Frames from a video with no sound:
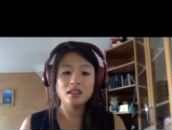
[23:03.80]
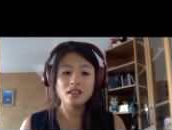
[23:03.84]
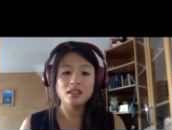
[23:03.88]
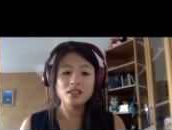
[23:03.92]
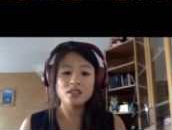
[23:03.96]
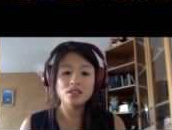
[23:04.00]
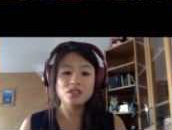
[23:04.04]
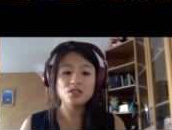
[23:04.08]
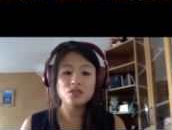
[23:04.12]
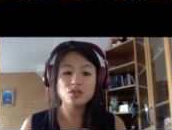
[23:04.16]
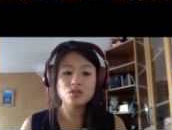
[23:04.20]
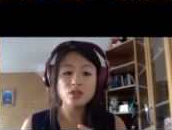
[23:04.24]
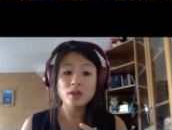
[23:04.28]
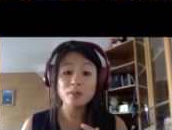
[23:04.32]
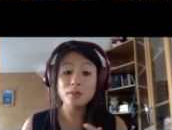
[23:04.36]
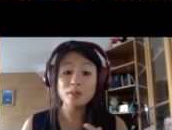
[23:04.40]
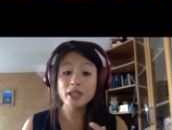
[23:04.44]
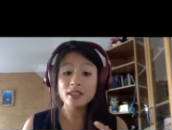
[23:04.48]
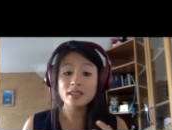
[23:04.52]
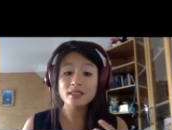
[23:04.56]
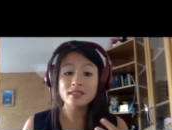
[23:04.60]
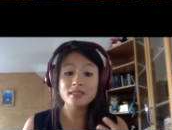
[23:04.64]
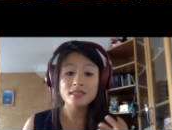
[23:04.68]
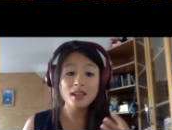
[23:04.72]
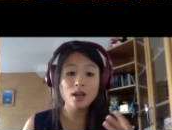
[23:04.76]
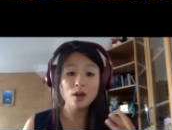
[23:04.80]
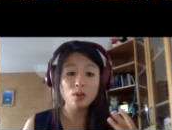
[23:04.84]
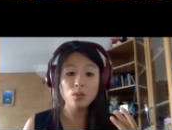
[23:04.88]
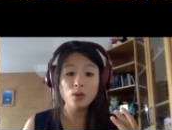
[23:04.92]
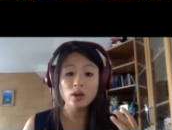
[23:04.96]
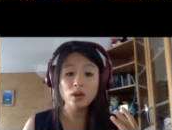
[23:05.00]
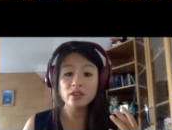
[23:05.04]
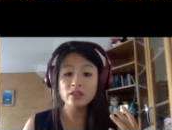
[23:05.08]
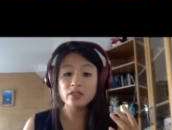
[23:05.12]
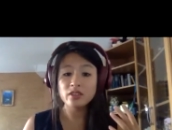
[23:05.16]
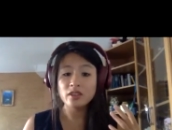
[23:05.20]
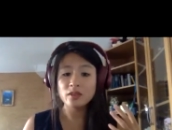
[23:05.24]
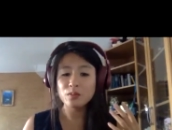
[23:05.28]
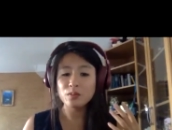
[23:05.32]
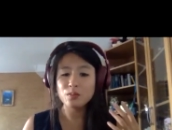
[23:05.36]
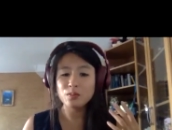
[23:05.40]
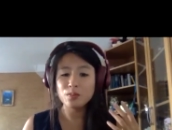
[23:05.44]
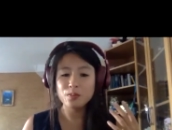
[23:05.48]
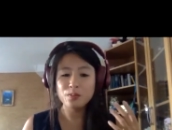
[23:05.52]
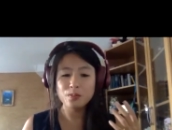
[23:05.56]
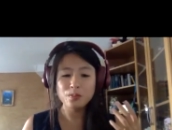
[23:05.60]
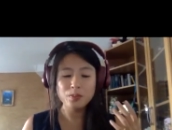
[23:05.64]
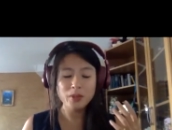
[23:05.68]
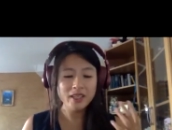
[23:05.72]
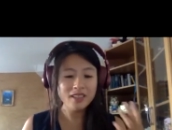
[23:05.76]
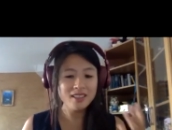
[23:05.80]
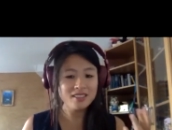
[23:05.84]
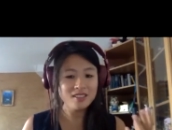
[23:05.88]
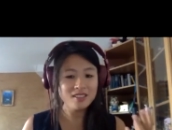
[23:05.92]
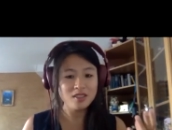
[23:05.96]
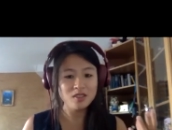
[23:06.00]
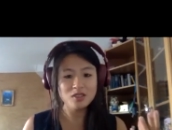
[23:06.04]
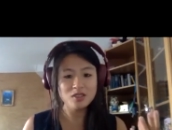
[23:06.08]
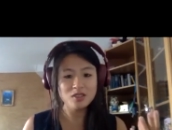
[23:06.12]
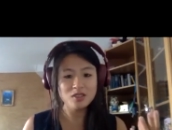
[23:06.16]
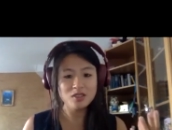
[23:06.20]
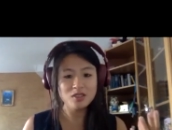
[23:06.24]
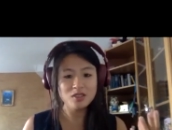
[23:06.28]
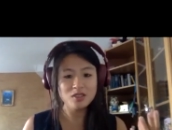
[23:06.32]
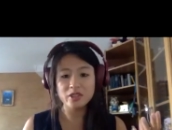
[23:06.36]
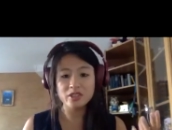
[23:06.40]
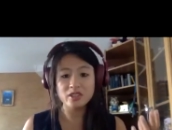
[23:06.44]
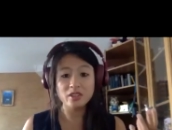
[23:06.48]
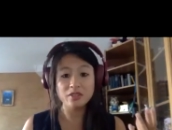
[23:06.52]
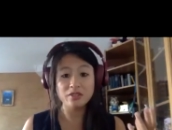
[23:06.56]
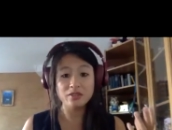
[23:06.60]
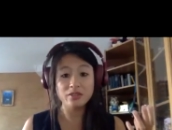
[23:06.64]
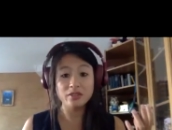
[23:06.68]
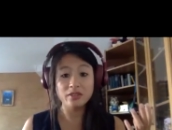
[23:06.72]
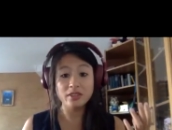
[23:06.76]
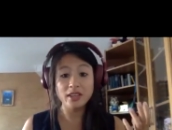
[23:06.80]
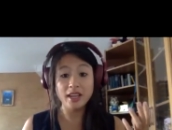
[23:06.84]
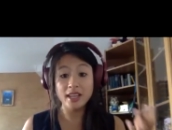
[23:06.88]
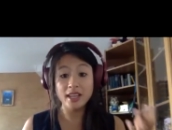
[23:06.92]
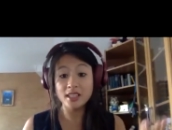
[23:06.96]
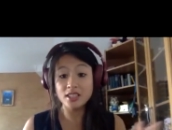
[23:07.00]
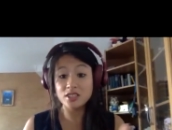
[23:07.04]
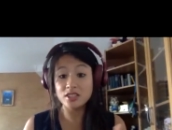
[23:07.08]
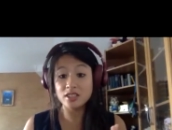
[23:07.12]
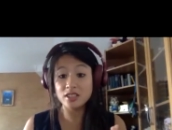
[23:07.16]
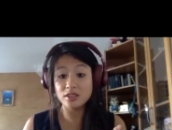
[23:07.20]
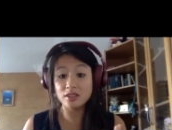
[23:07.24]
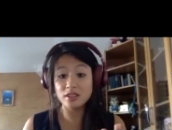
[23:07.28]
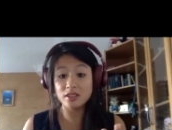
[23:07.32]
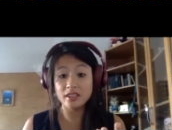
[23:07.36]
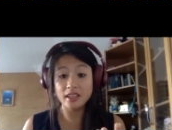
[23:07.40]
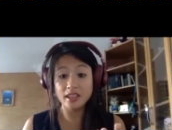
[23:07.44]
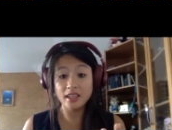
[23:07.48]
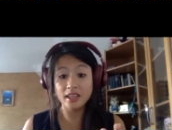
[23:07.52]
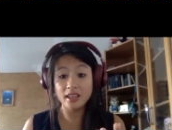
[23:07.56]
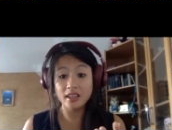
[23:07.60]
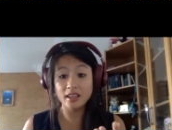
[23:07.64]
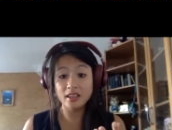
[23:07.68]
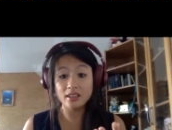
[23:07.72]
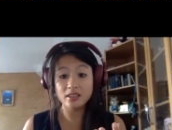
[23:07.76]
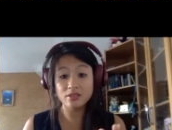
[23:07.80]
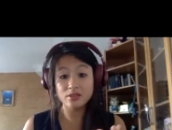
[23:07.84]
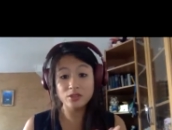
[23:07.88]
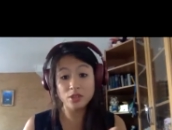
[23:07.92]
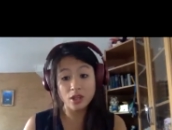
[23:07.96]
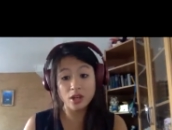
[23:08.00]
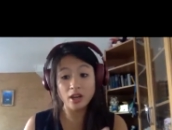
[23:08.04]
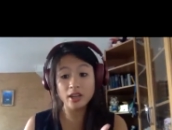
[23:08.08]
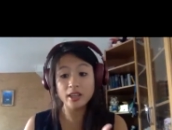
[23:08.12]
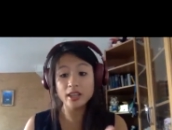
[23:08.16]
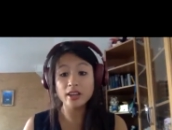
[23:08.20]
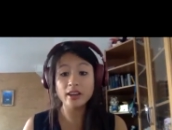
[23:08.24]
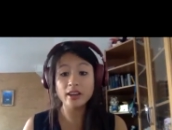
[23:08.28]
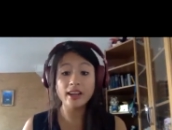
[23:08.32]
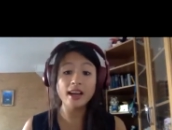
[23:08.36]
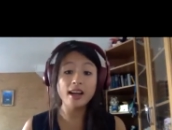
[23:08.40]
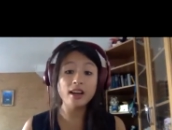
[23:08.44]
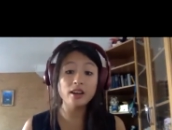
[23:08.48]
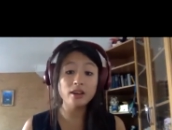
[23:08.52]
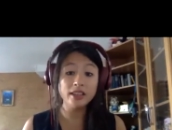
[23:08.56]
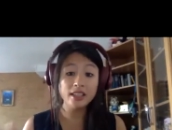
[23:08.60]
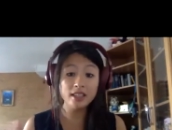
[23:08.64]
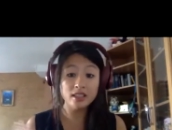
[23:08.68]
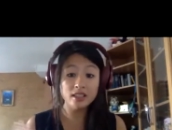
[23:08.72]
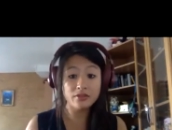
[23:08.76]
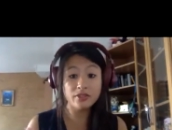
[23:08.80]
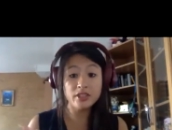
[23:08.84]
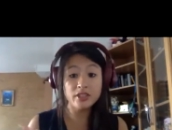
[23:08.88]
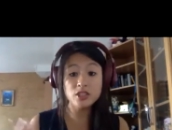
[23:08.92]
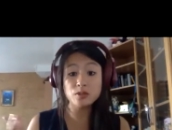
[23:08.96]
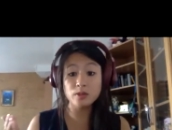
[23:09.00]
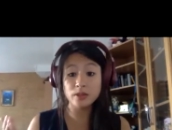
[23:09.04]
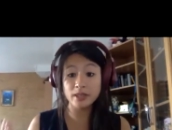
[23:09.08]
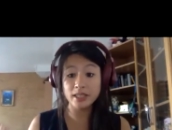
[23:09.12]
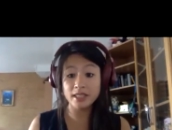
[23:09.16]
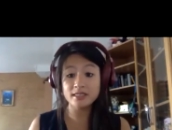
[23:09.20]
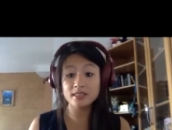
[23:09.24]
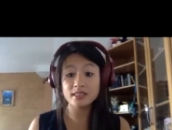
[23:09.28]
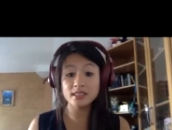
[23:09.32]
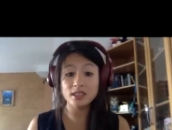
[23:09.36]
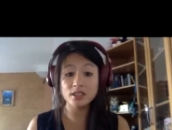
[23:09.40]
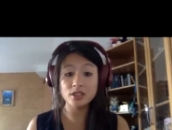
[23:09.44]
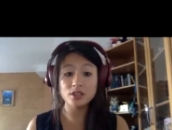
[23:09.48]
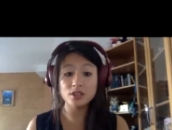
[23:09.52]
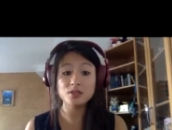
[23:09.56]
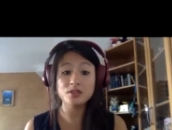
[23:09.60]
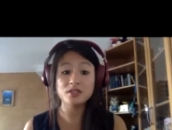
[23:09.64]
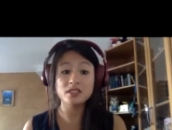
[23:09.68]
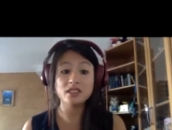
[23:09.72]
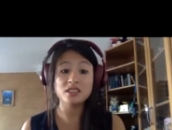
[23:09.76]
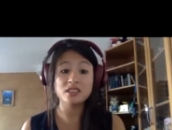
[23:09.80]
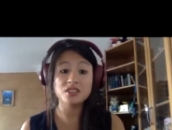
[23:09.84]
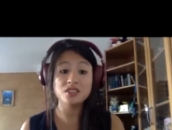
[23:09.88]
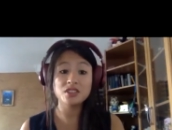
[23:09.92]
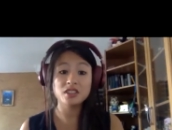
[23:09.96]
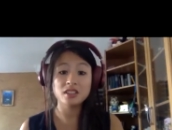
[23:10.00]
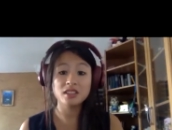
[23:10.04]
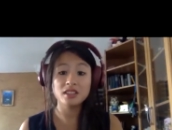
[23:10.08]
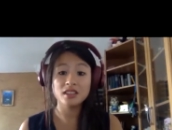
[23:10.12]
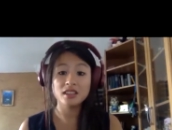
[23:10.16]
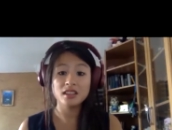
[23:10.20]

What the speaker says: Streaming is now one of the biggest consumers of energy regarding our individual internet usage.